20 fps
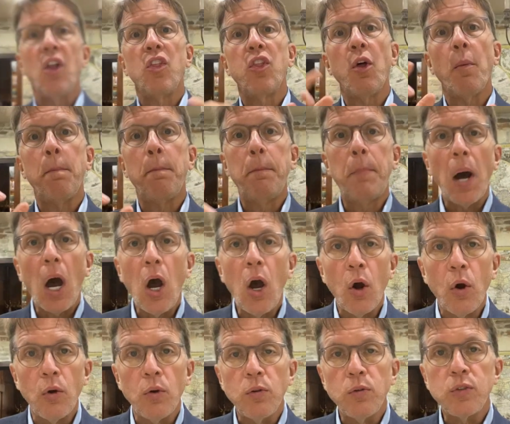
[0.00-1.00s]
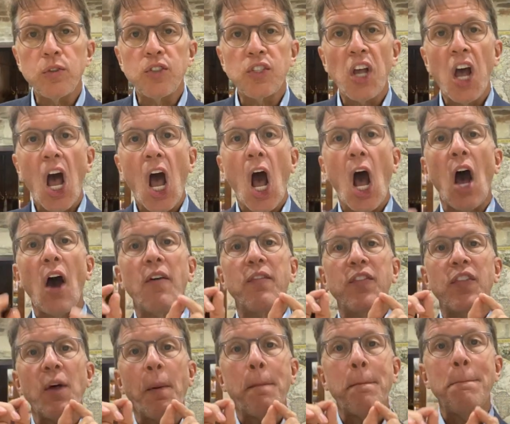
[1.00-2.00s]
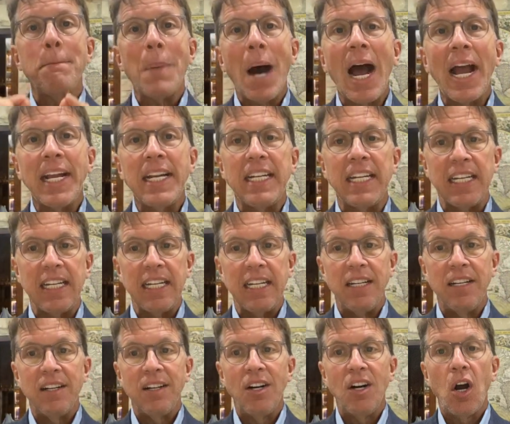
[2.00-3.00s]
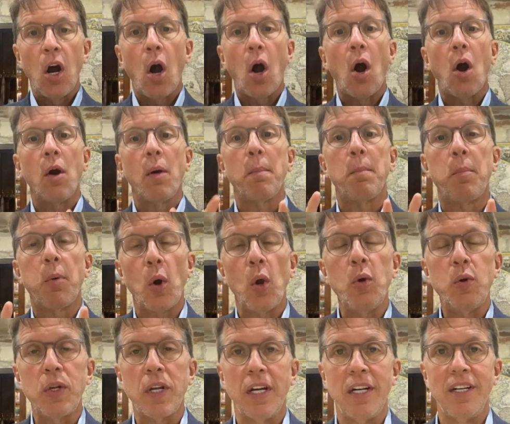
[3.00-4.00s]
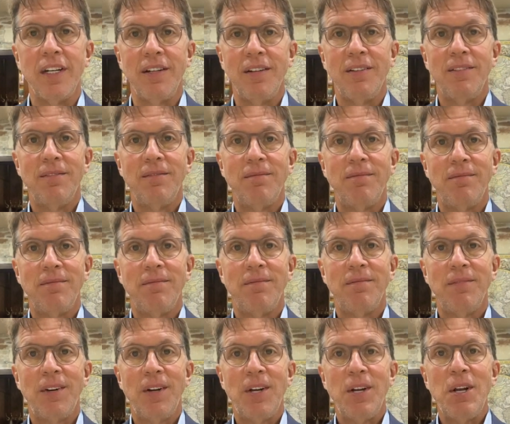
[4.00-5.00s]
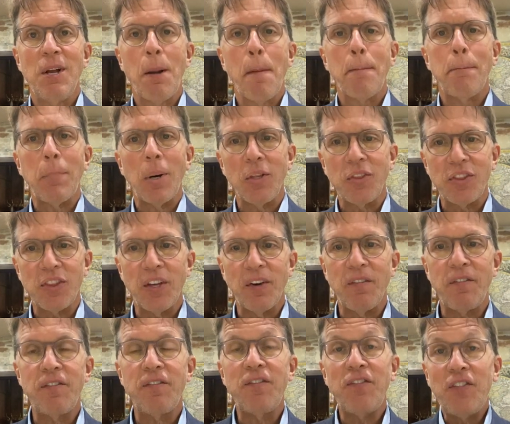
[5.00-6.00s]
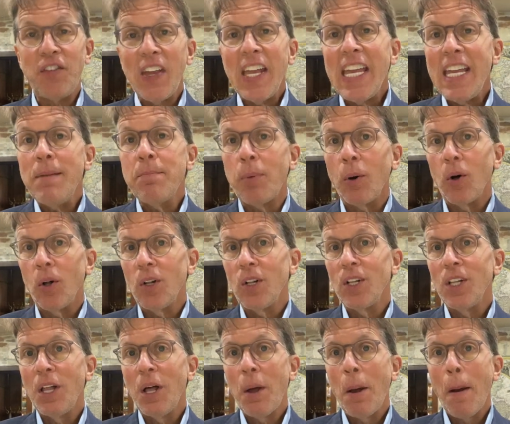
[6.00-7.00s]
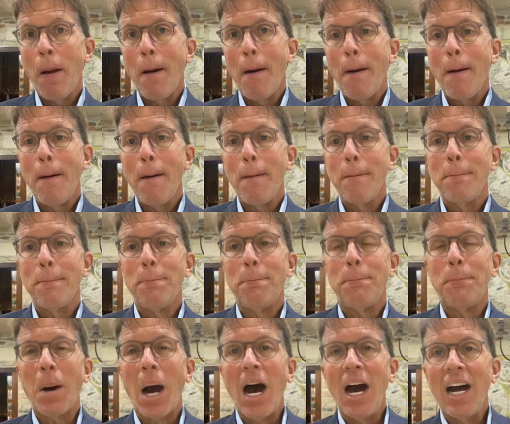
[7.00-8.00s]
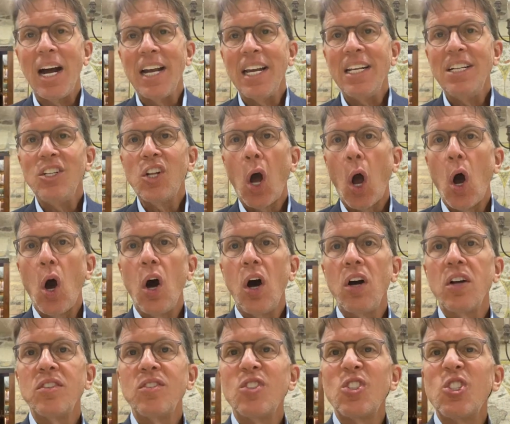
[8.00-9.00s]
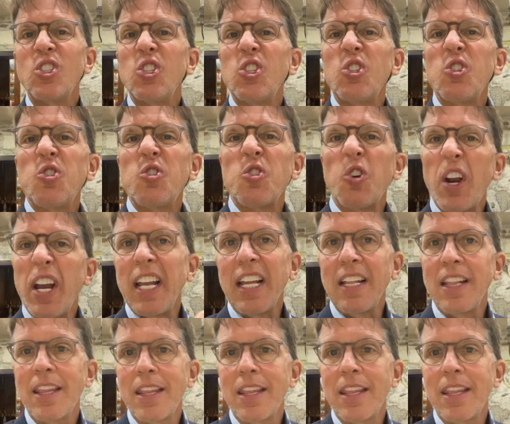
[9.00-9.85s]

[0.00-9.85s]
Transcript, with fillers: The bows of the mighty are broken, but the feeble bind on strength.